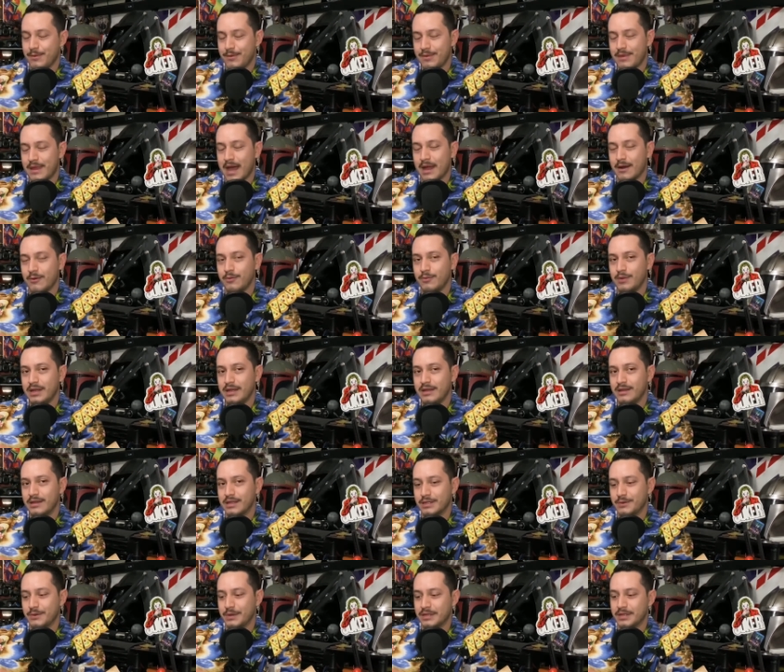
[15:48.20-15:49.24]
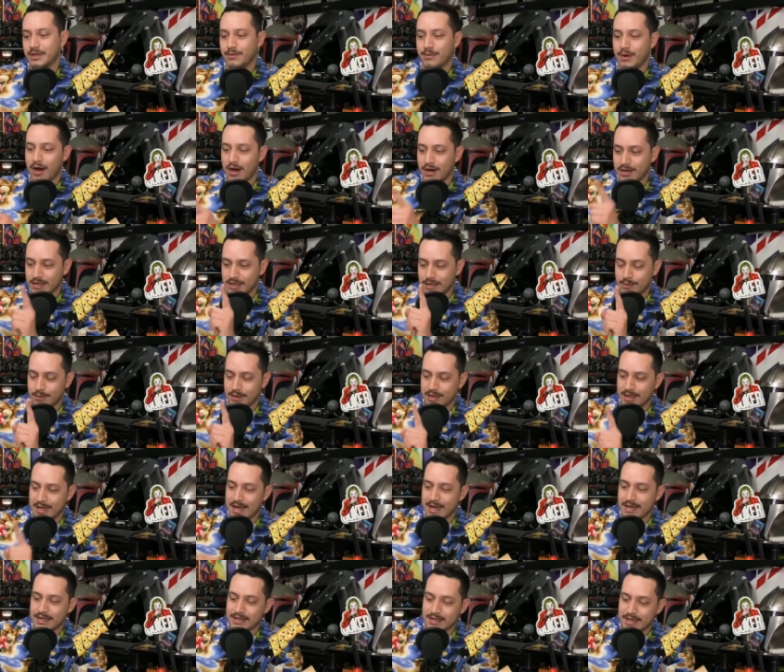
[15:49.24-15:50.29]
that will be this week's unboxing. But
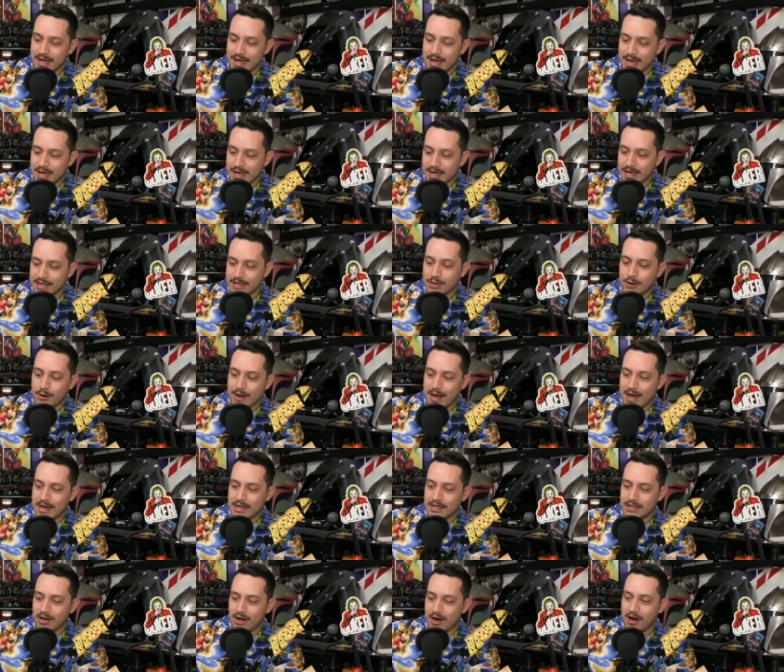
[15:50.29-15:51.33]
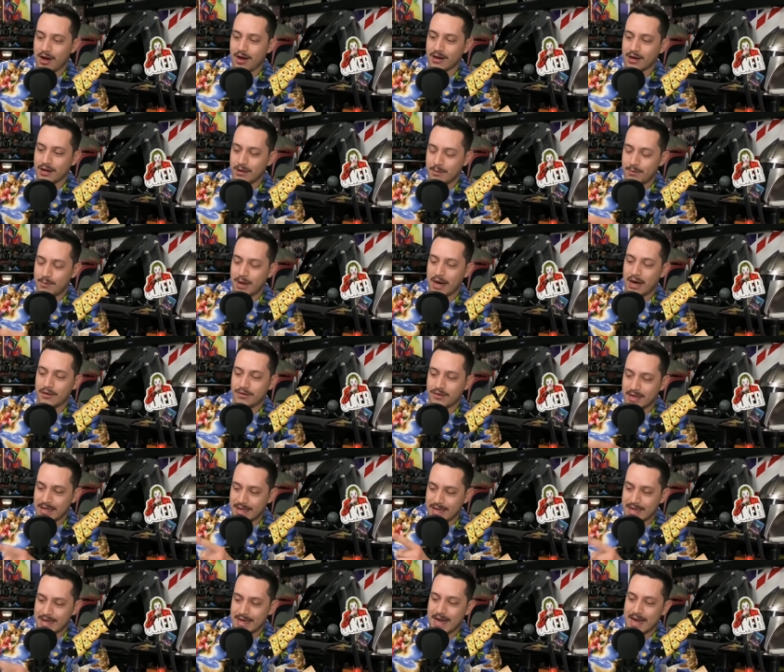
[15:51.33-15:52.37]
next, let's go ahead and talk about the
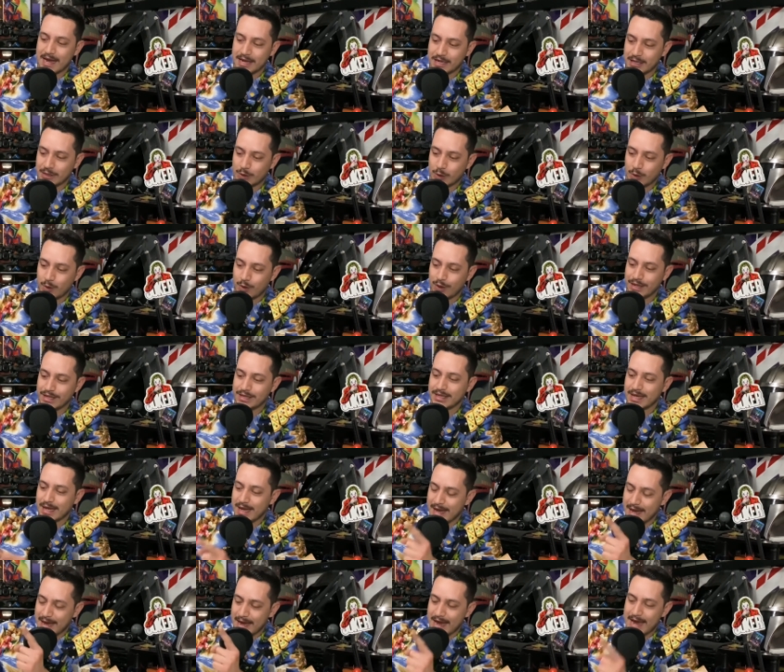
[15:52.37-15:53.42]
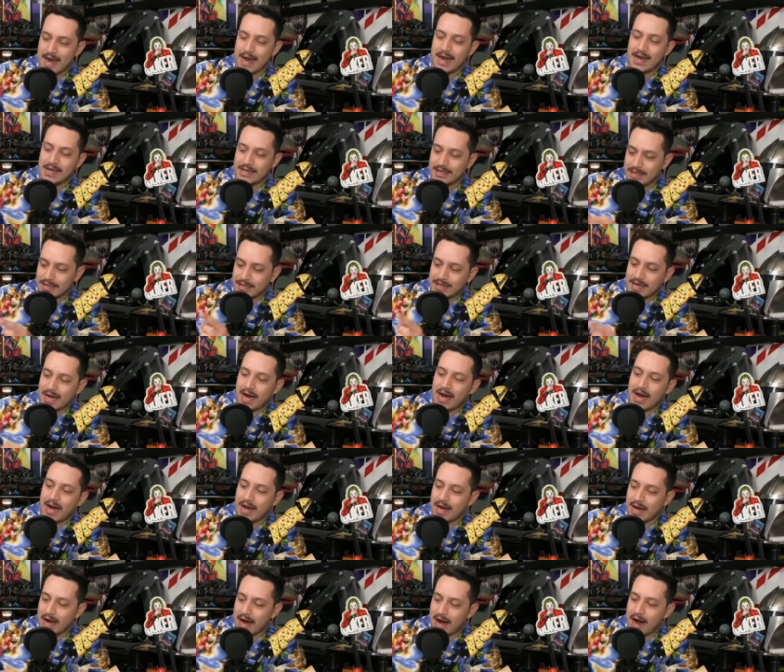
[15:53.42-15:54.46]
NECA toys Aces
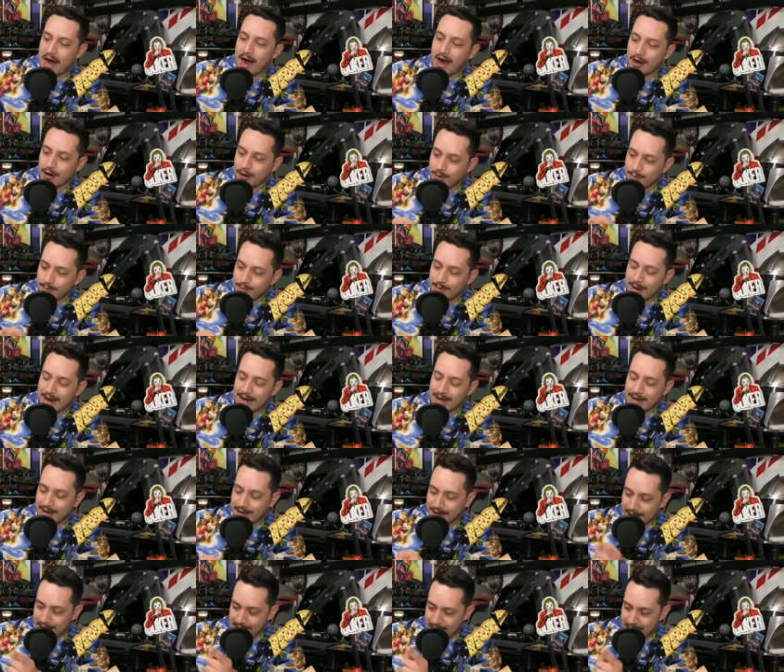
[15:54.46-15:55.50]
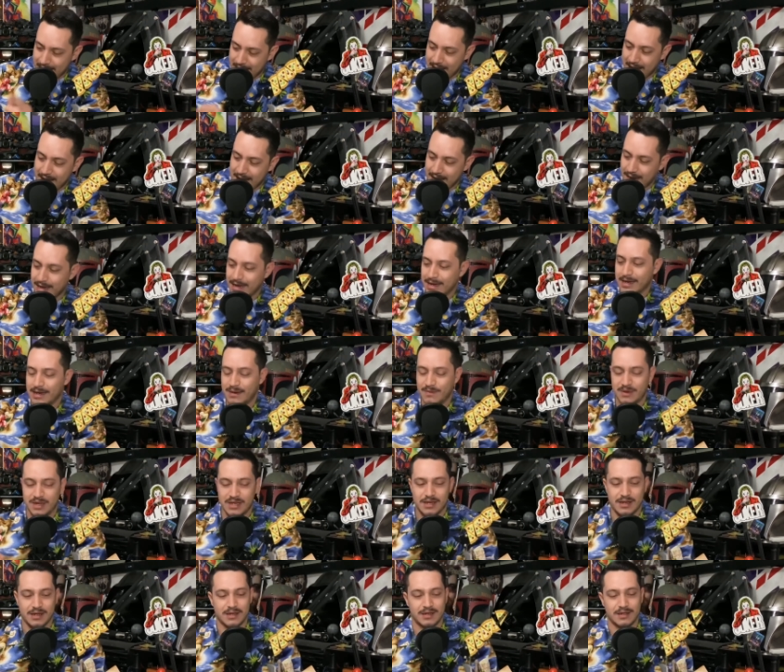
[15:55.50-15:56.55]
High Iron Maiden Eddie
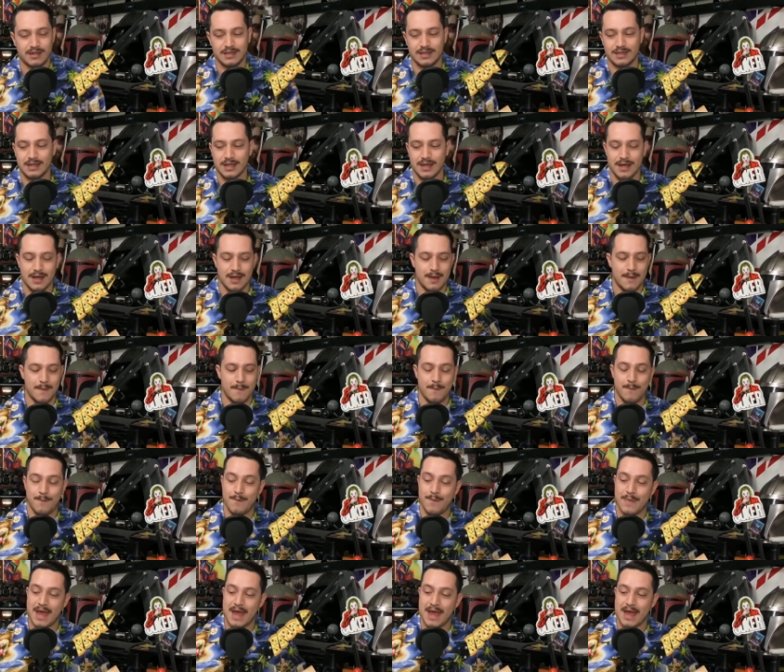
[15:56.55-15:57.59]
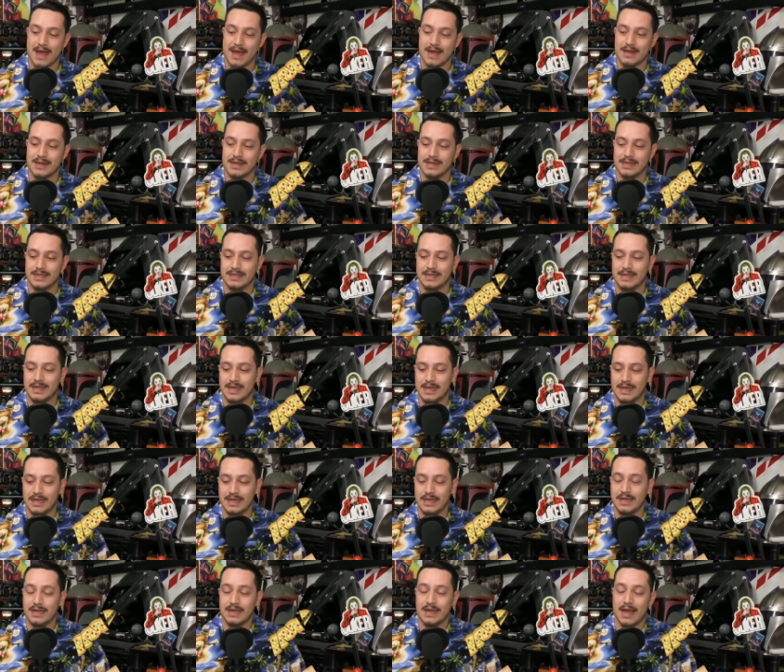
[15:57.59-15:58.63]
because man, is
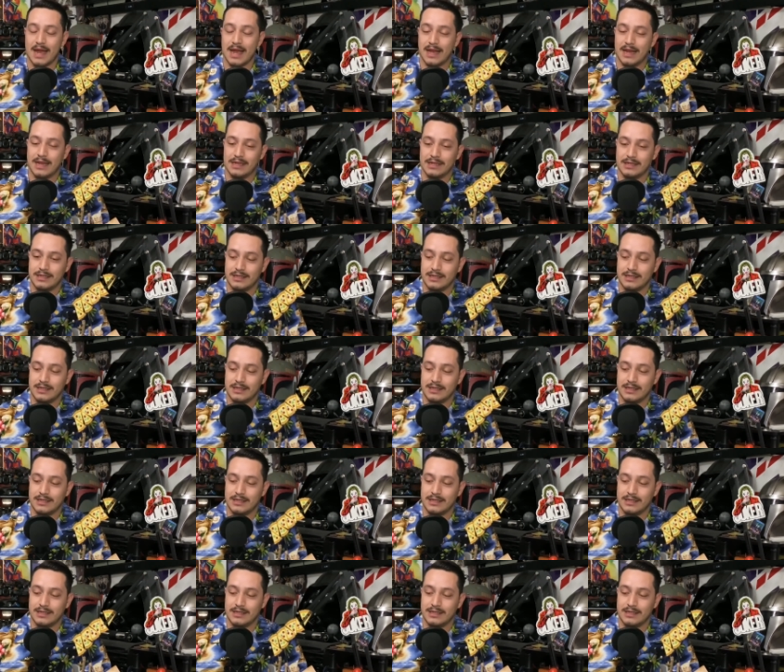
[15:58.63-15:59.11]
he a